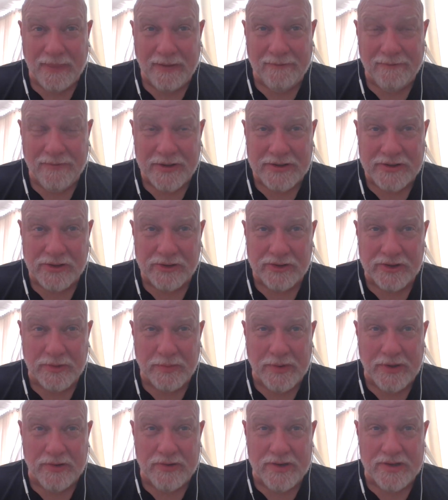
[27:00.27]
fictional
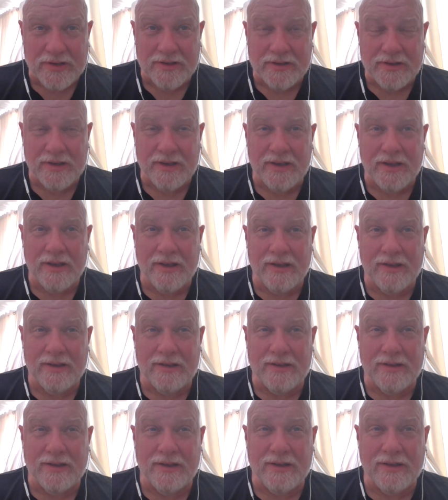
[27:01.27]
spirit,
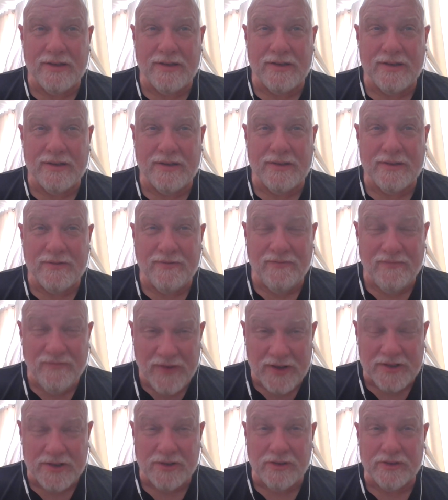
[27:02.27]

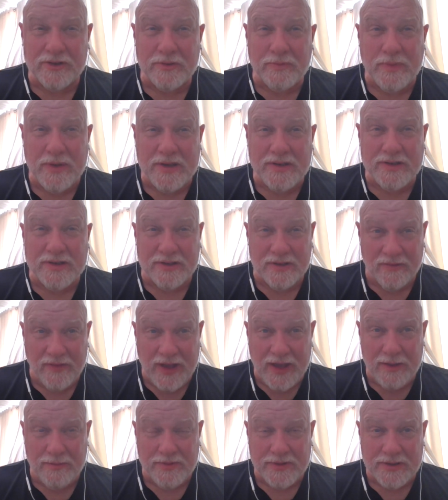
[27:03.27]
fictional species of
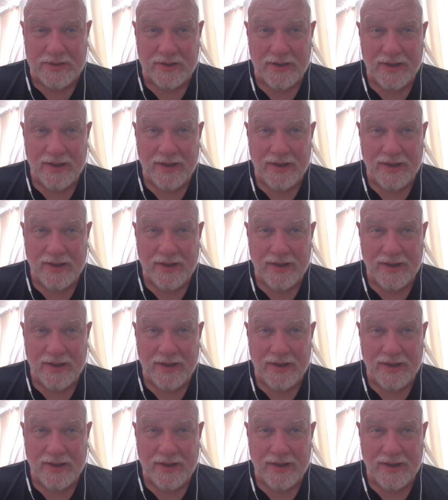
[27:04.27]
apes